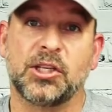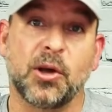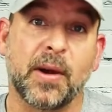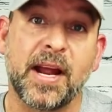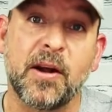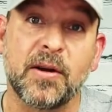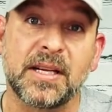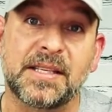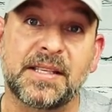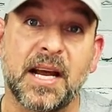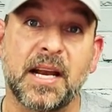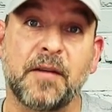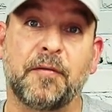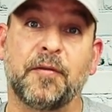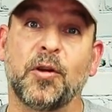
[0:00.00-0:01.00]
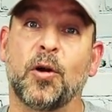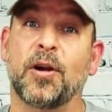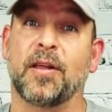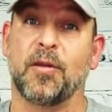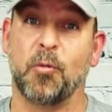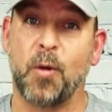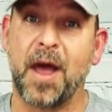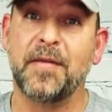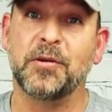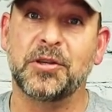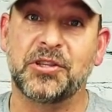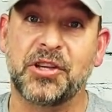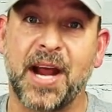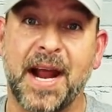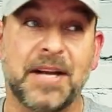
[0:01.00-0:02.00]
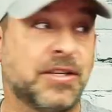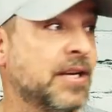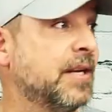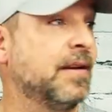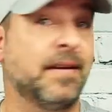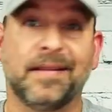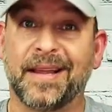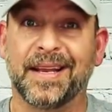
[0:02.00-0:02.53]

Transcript: So here in sunny Florida, the weather's changing,